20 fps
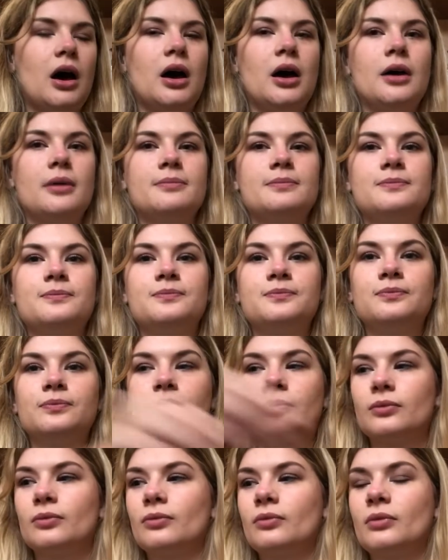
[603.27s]
um,
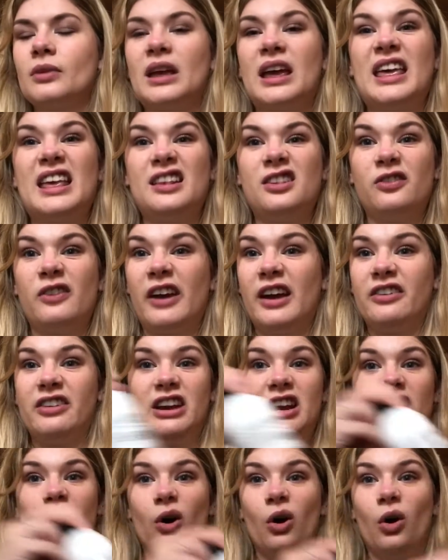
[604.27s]
it's
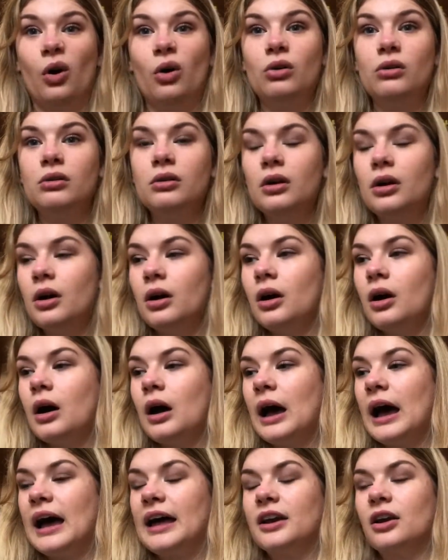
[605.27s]
very long
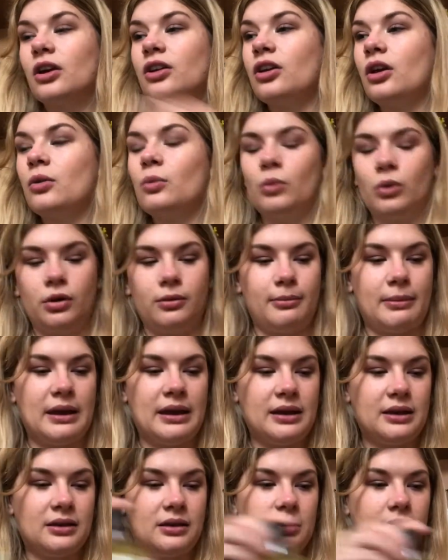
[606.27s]
and I don't want to
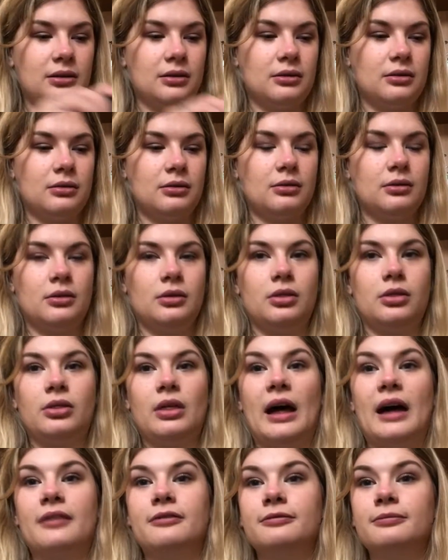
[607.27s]
make
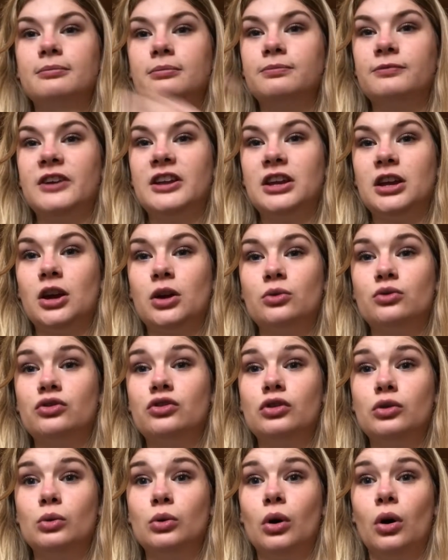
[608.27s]
that video
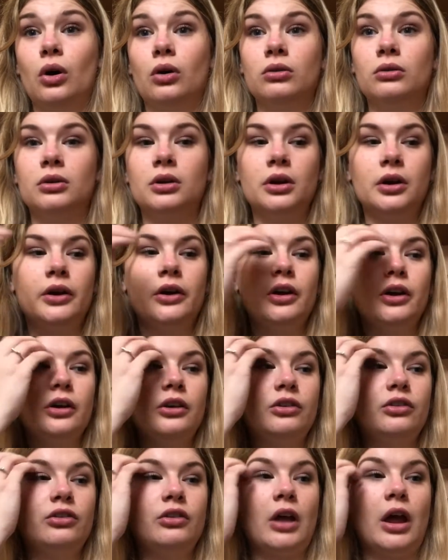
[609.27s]
too long.
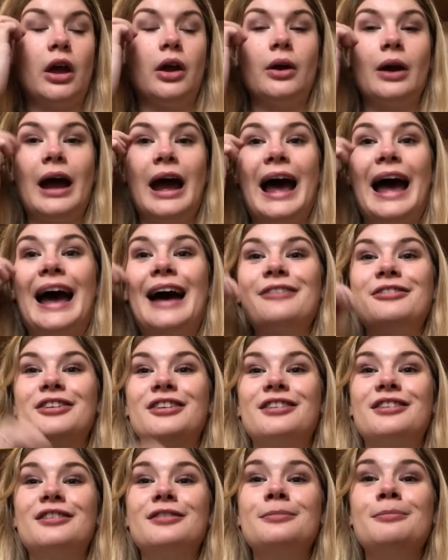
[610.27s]
So have a
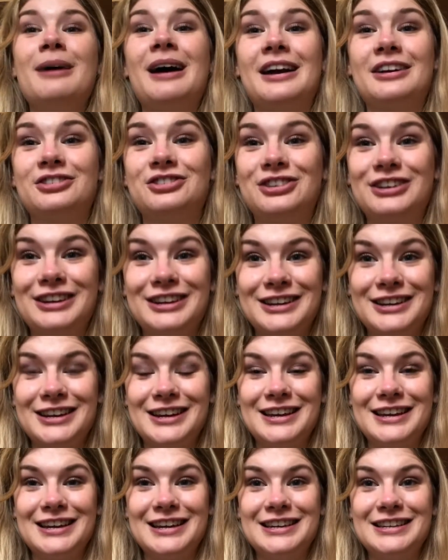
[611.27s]
smashing,
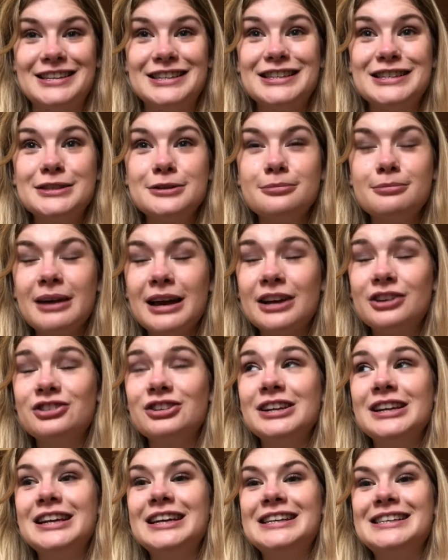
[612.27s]

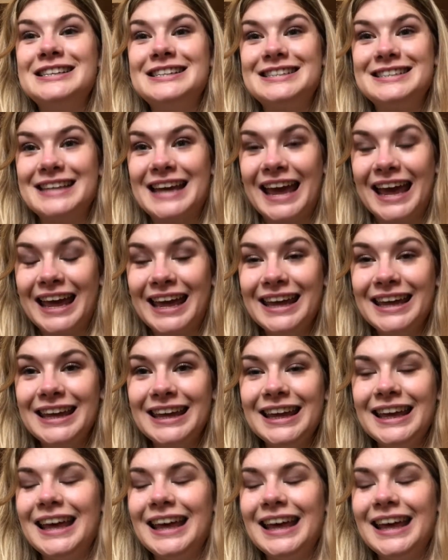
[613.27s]
smashing day.